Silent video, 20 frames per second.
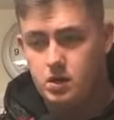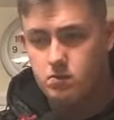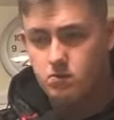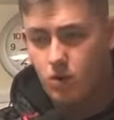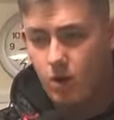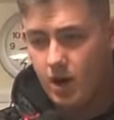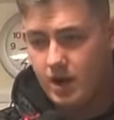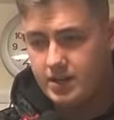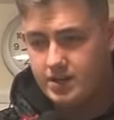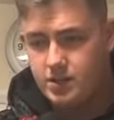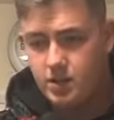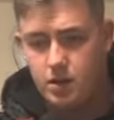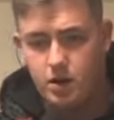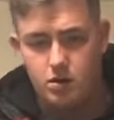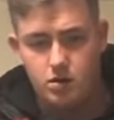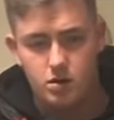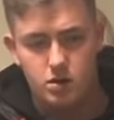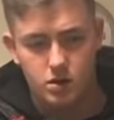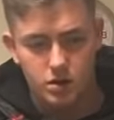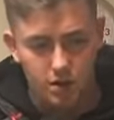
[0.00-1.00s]
Right,
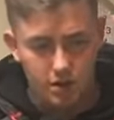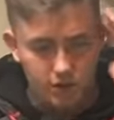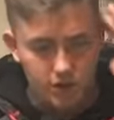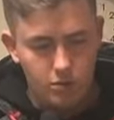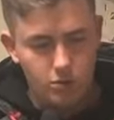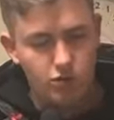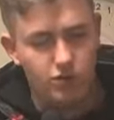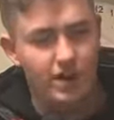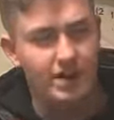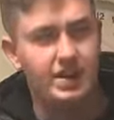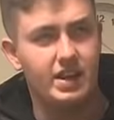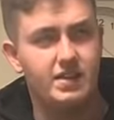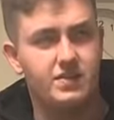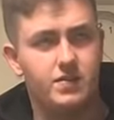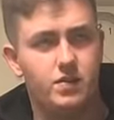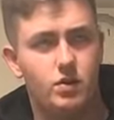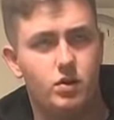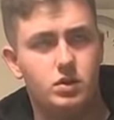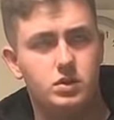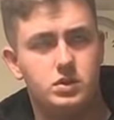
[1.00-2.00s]
so I've got my granddad's
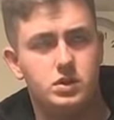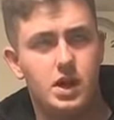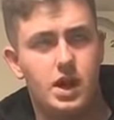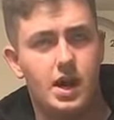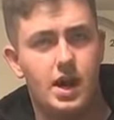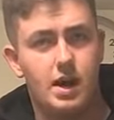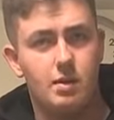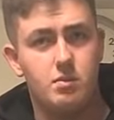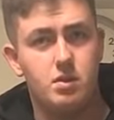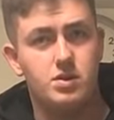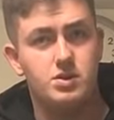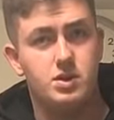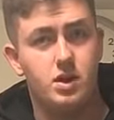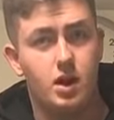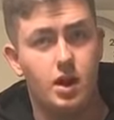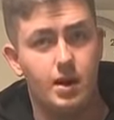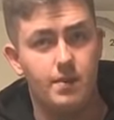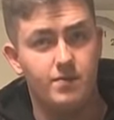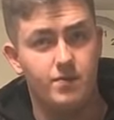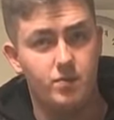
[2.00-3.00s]
thoughts.
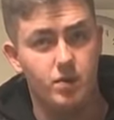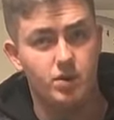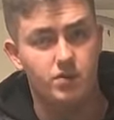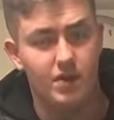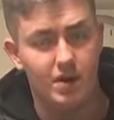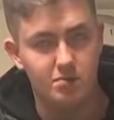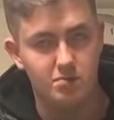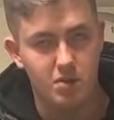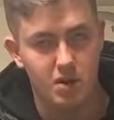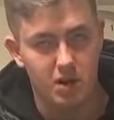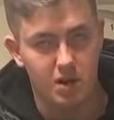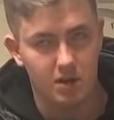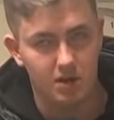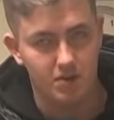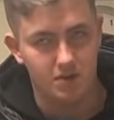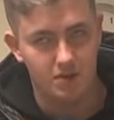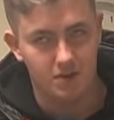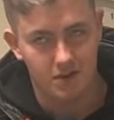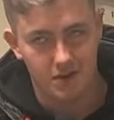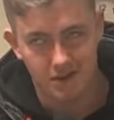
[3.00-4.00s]
Time for my
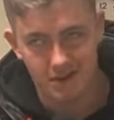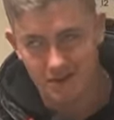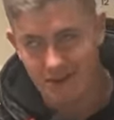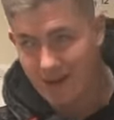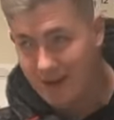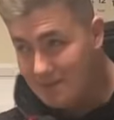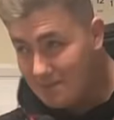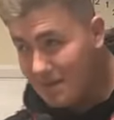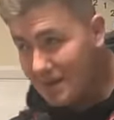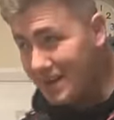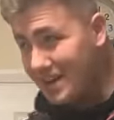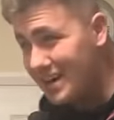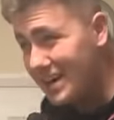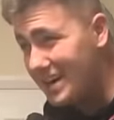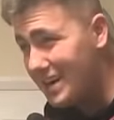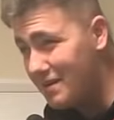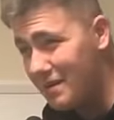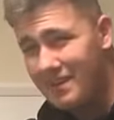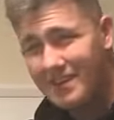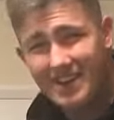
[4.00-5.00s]
grandma's.
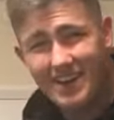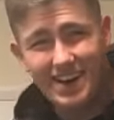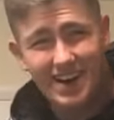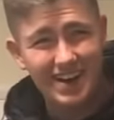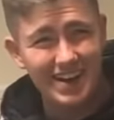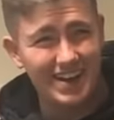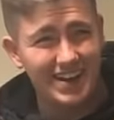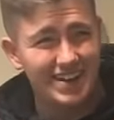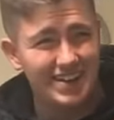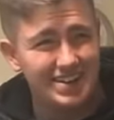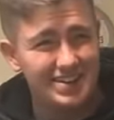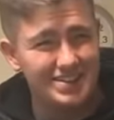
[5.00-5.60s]
Grandma, where are you?